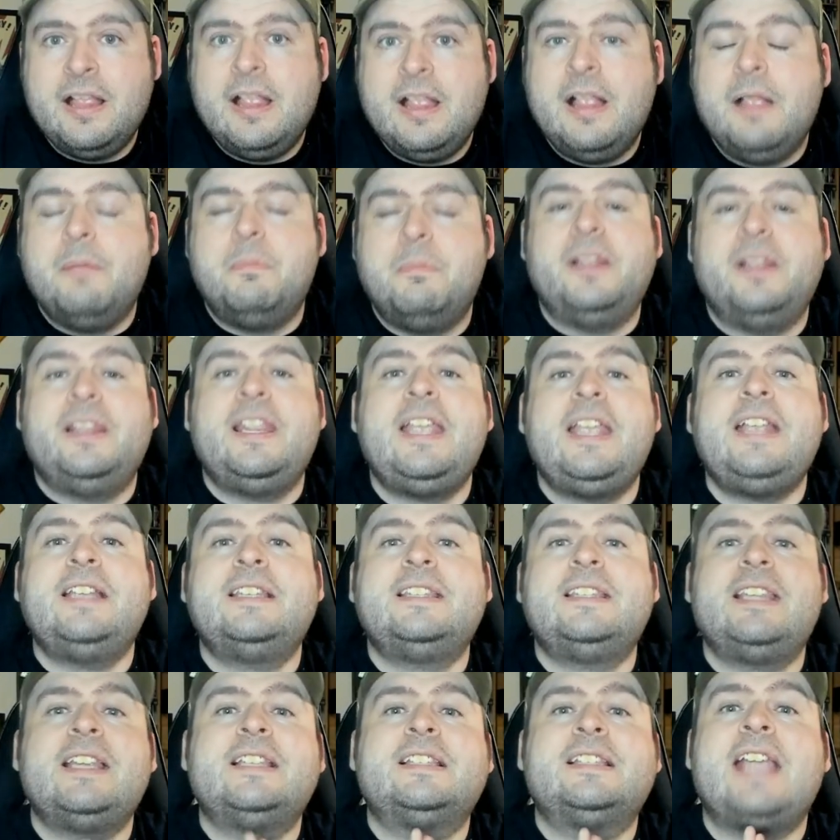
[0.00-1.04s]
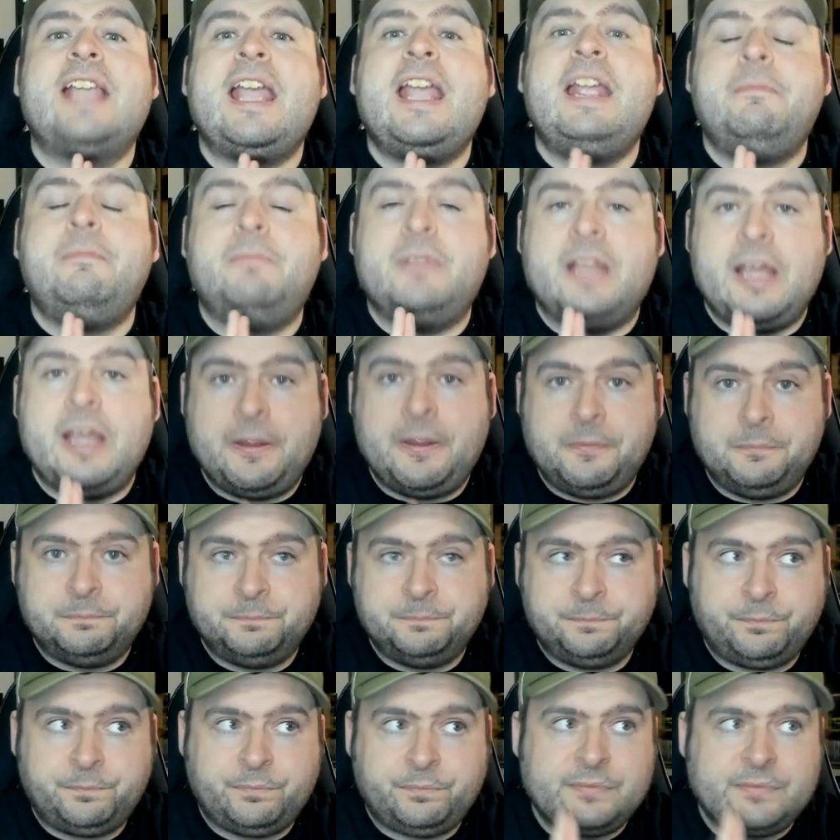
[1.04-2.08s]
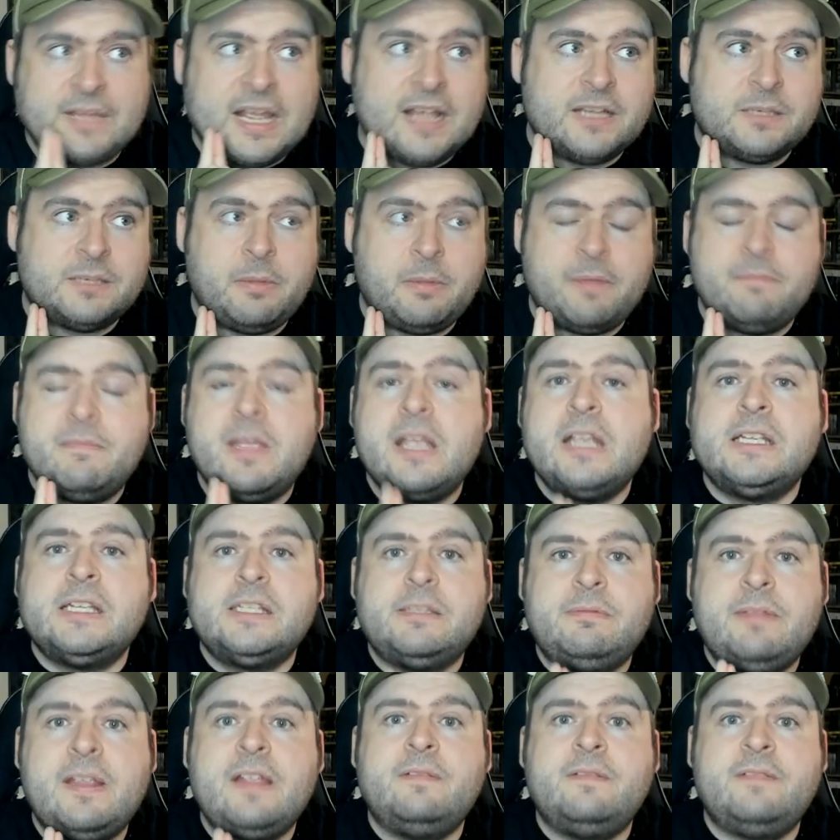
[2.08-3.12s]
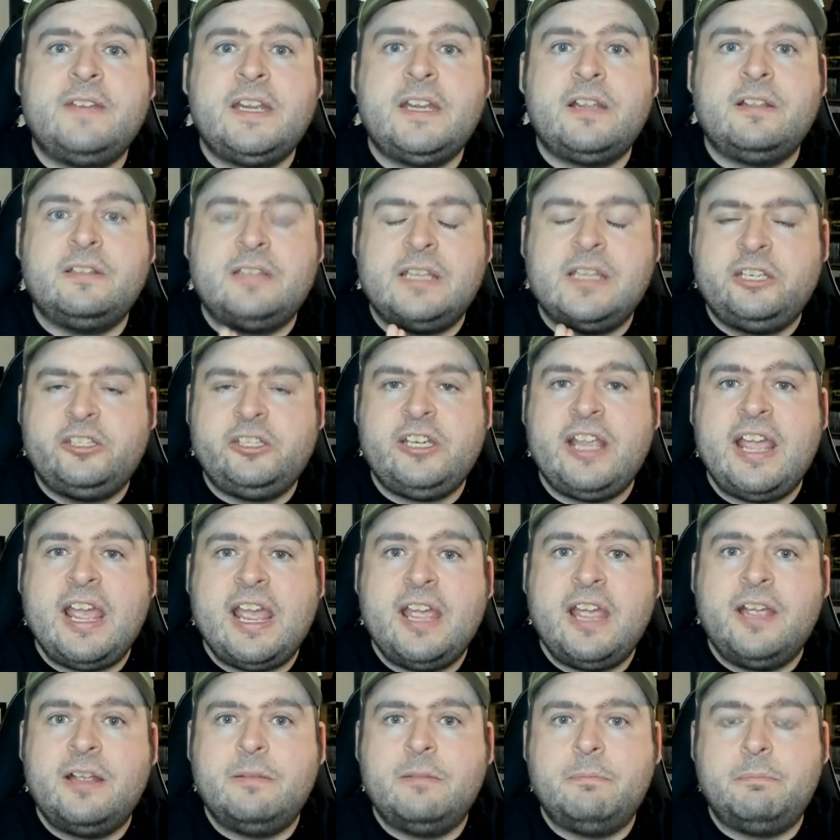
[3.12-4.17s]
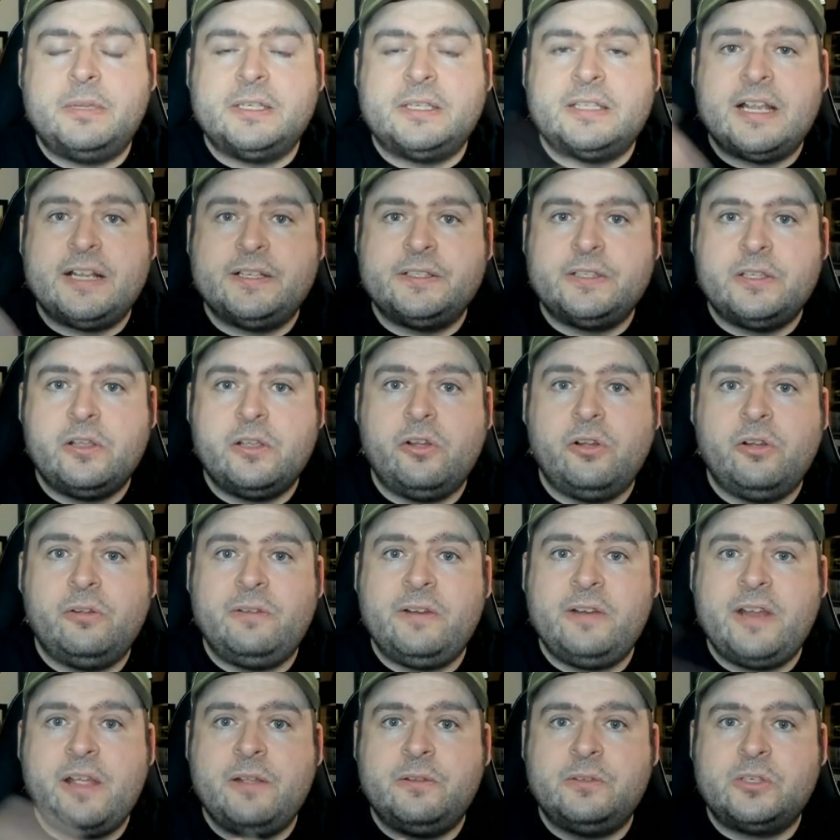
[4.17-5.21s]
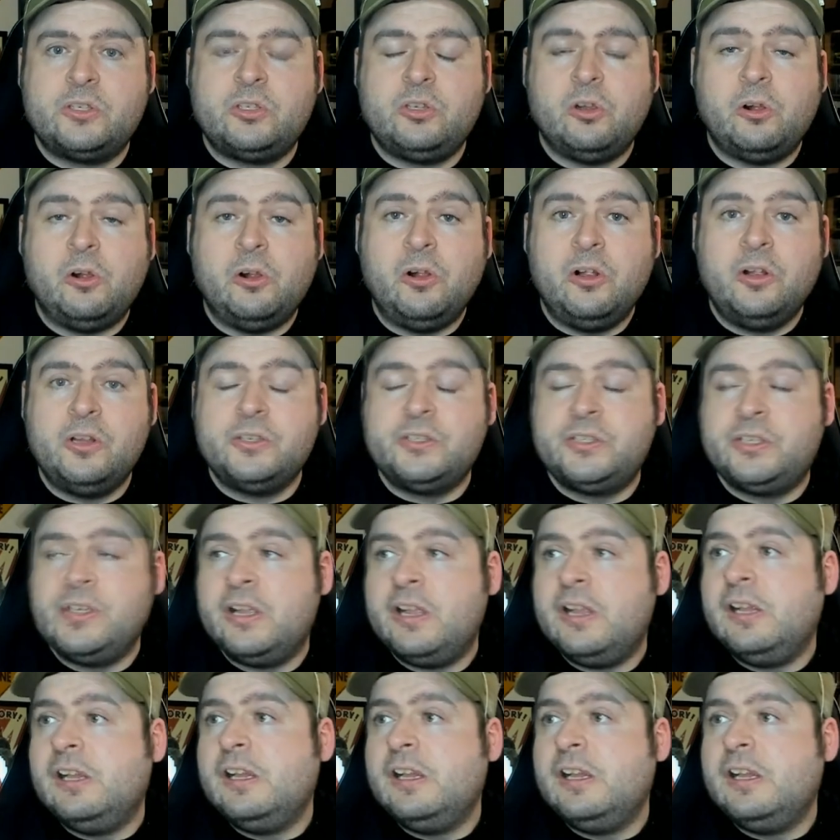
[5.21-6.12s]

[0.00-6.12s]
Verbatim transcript: But at least this game though, that is my most viewed video this year, besides the Oreo short.